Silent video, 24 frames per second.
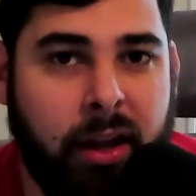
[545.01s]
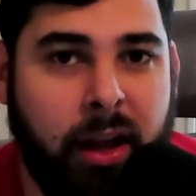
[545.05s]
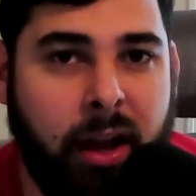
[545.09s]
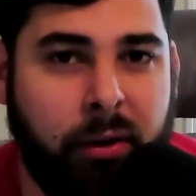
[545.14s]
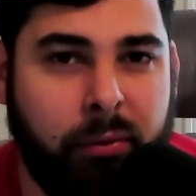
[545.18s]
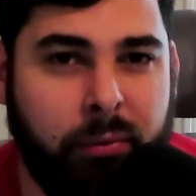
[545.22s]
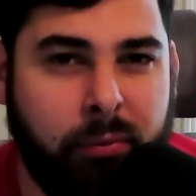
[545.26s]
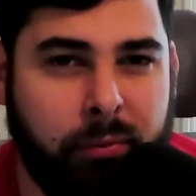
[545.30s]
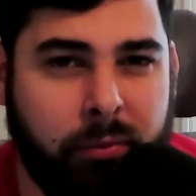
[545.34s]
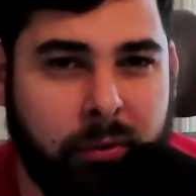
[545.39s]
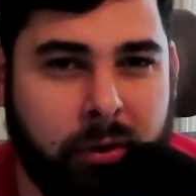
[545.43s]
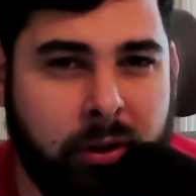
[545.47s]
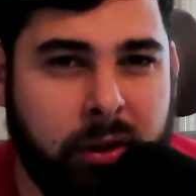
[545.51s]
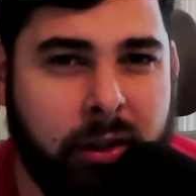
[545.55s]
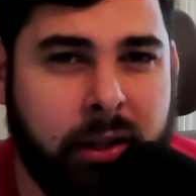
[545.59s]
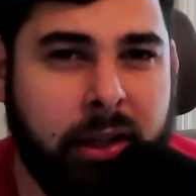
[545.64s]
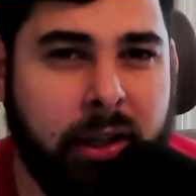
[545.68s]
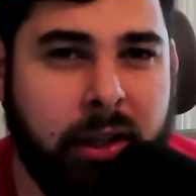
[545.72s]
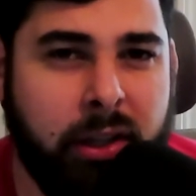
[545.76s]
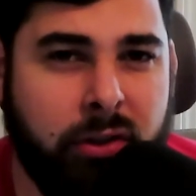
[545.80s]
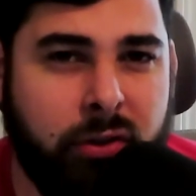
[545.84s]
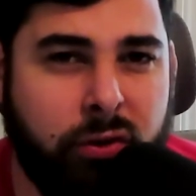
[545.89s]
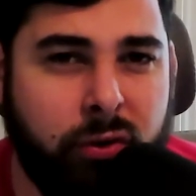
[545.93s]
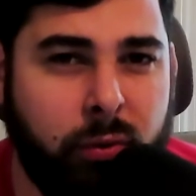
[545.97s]
I
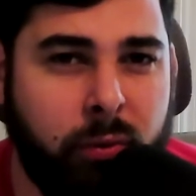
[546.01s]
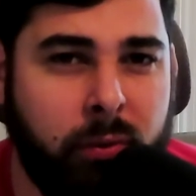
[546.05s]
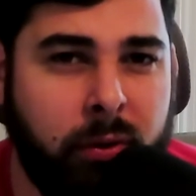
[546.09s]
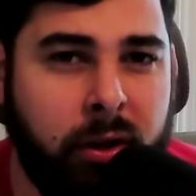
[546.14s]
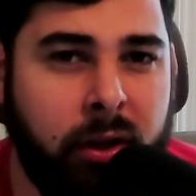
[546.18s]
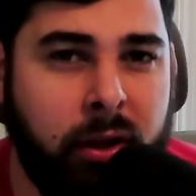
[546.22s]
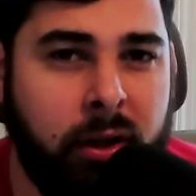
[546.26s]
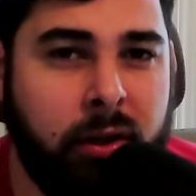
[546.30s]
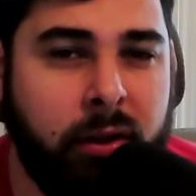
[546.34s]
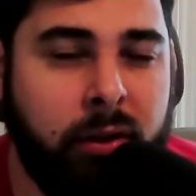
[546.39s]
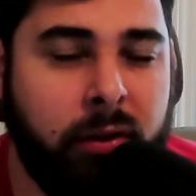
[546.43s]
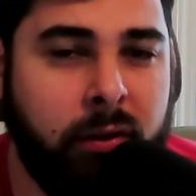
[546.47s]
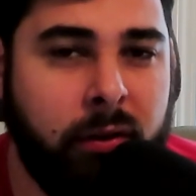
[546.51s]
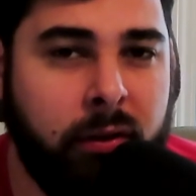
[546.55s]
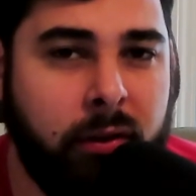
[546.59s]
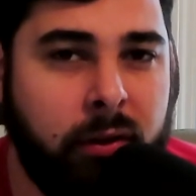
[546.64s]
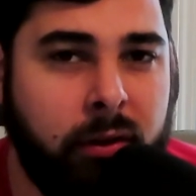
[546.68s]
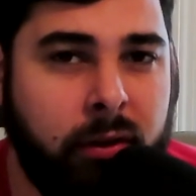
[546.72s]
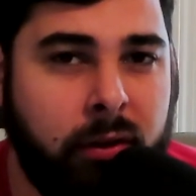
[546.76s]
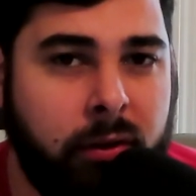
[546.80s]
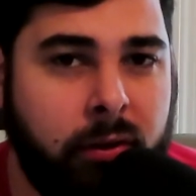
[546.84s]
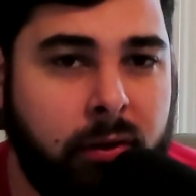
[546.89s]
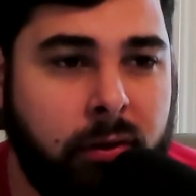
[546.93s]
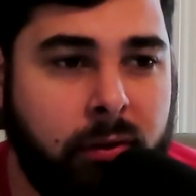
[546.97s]
really enjoyed
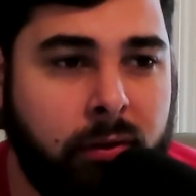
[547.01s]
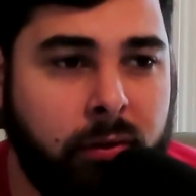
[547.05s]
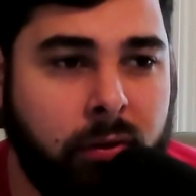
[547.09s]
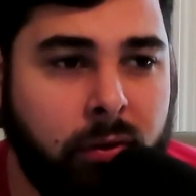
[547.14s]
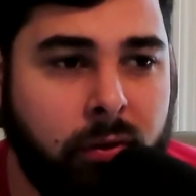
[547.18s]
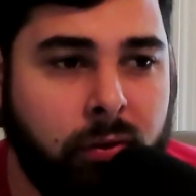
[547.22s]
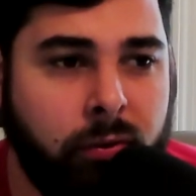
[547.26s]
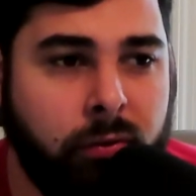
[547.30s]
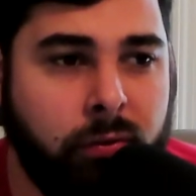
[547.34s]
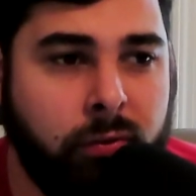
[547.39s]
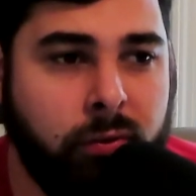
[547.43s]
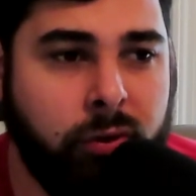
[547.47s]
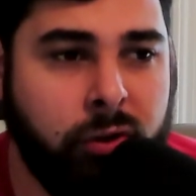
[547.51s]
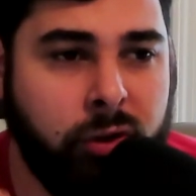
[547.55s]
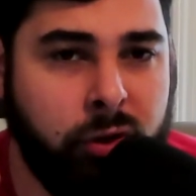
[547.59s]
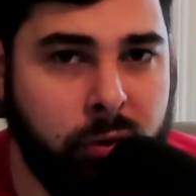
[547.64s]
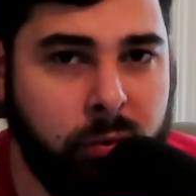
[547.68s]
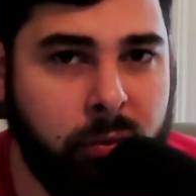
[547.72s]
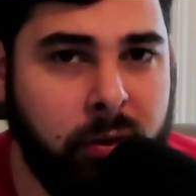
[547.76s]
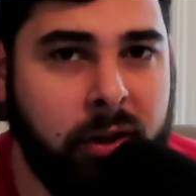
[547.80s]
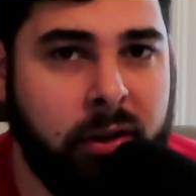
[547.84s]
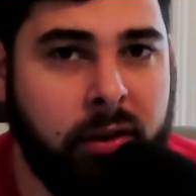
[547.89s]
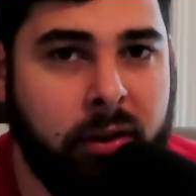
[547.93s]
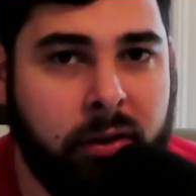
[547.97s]

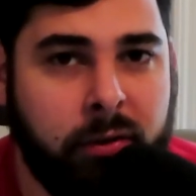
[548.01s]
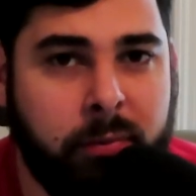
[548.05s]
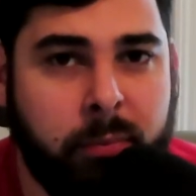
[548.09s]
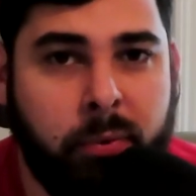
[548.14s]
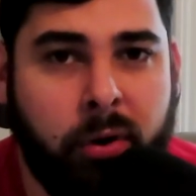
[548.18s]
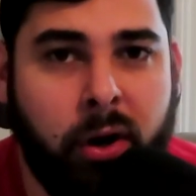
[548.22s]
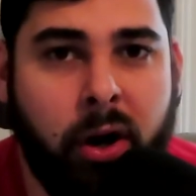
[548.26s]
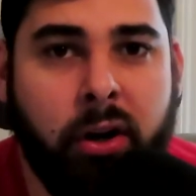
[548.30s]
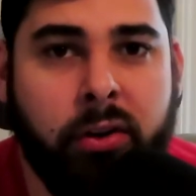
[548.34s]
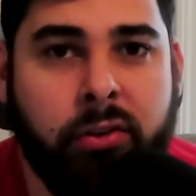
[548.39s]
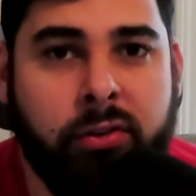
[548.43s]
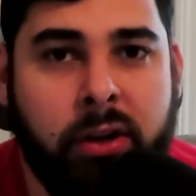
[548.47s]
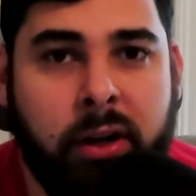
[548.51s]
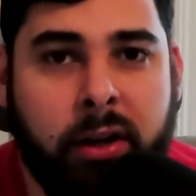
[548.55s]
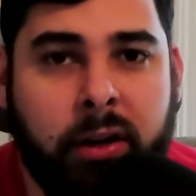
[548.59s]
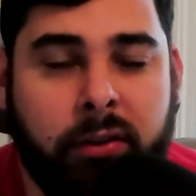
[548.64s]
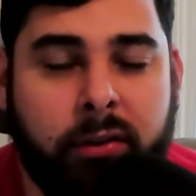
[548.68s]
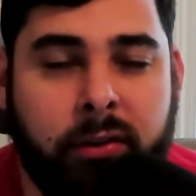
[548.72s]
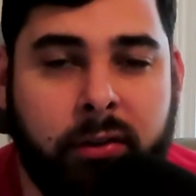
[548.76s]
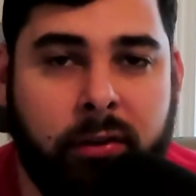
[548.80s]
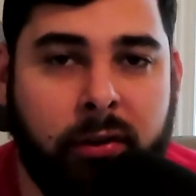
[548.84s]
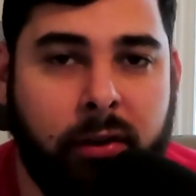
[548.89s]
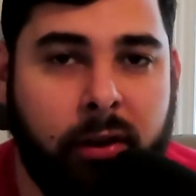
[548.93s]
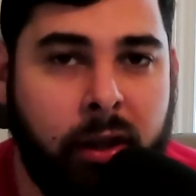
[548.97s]
doing this
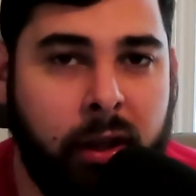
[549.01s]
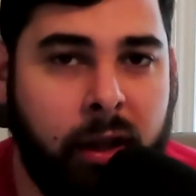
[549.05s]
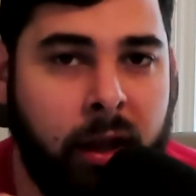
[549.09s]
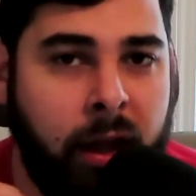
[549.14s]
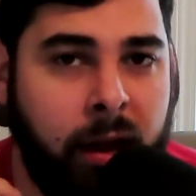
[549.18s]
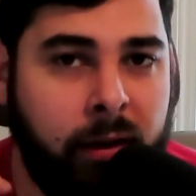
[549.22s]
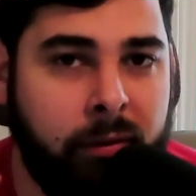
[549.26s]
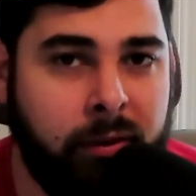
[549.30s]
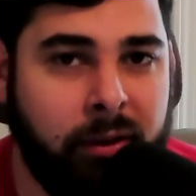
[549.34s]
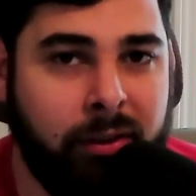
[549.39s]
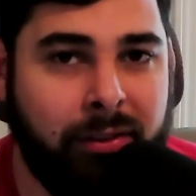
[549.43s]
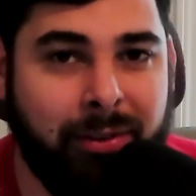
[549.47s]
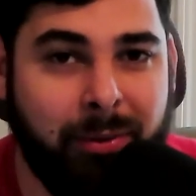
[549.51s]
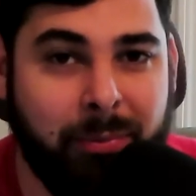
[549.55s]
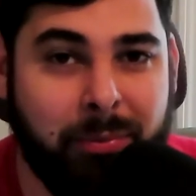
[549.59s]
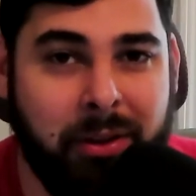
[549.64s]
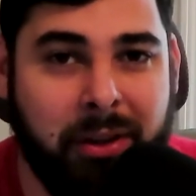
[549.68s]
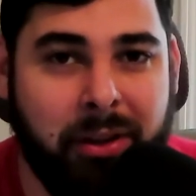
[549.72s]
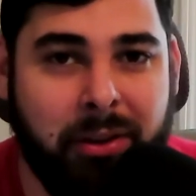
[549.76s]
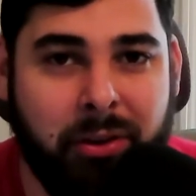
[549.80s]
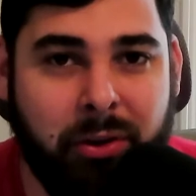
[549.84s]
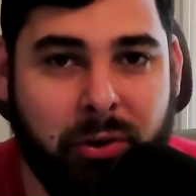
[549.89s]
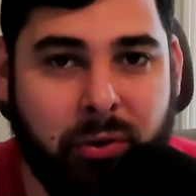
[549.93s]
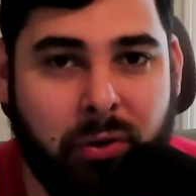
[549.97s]
project, having
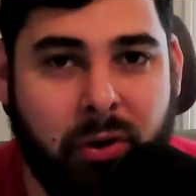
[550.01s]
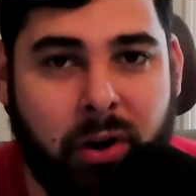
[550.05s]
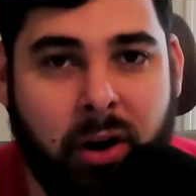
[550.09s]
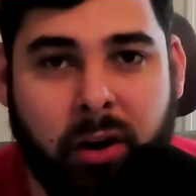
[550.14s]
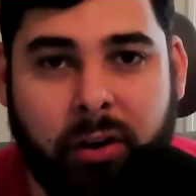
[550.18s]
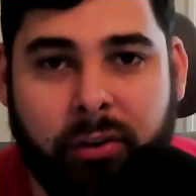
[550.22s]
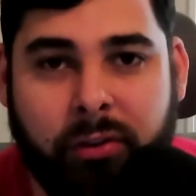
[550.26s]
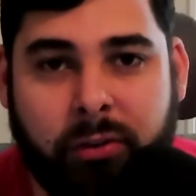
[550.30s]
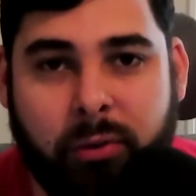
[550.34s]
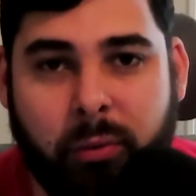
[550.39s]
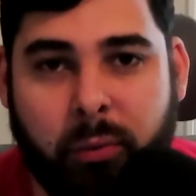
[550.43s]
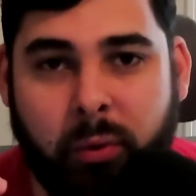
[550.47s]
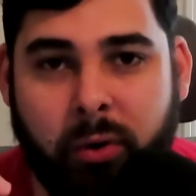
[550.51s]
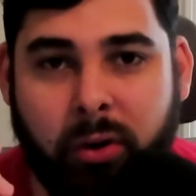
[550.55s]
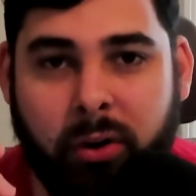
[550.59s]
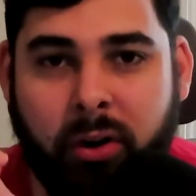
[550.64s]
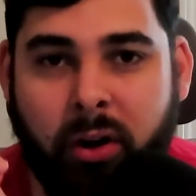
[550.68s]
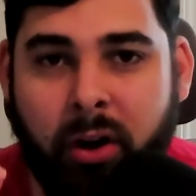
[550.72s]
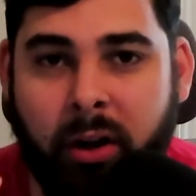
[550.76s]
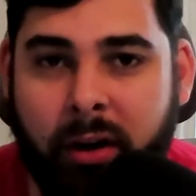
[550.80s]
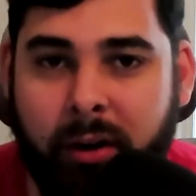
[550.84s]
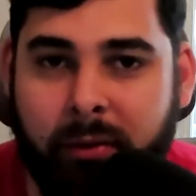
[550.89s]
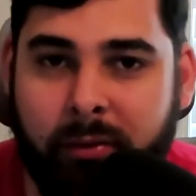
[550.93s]
something in the garage to work on.